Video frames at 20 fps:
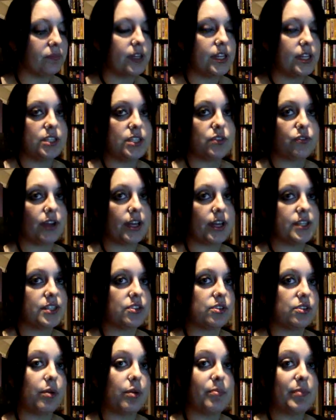these friends
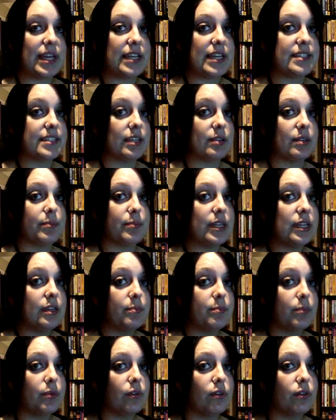are amazing
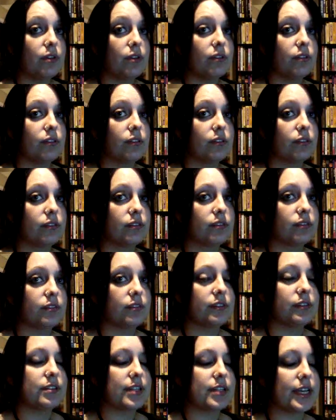people,
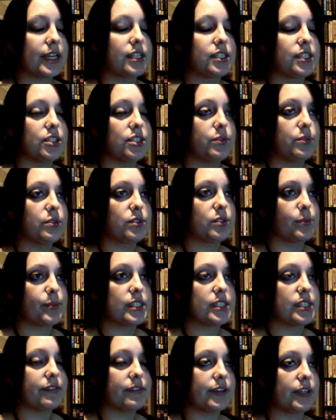like two
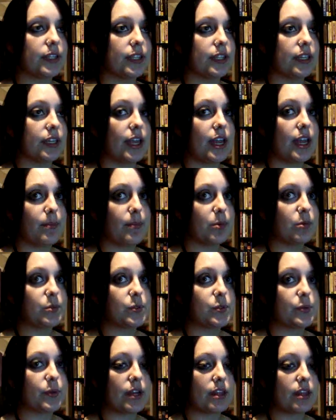specifically, Amber
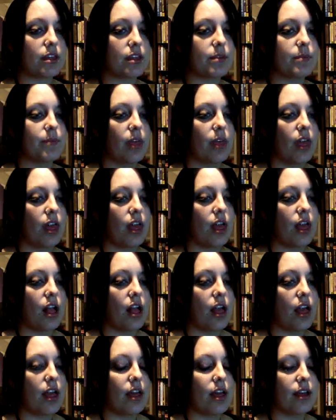was one of them,
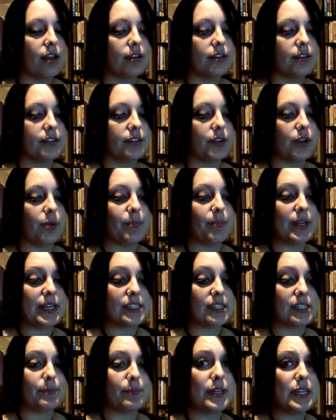they're
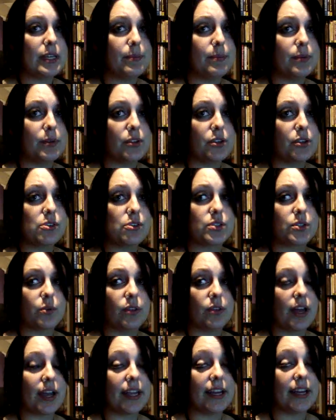amazing people, you're so
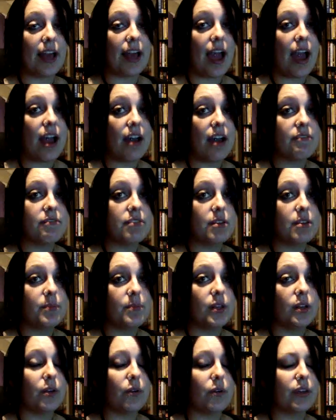lucky to have them,
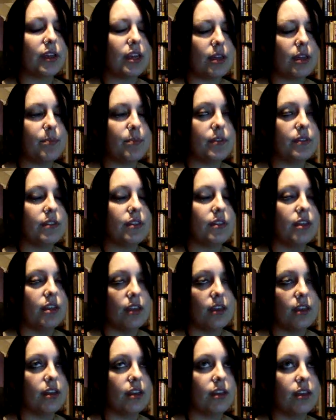you know, keep
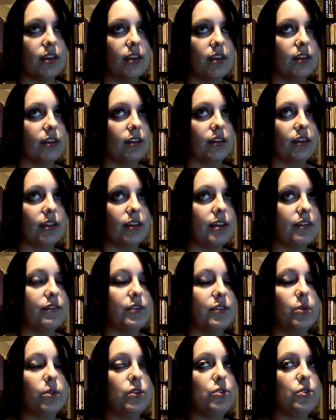
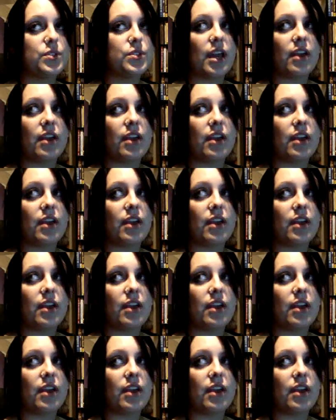if you lose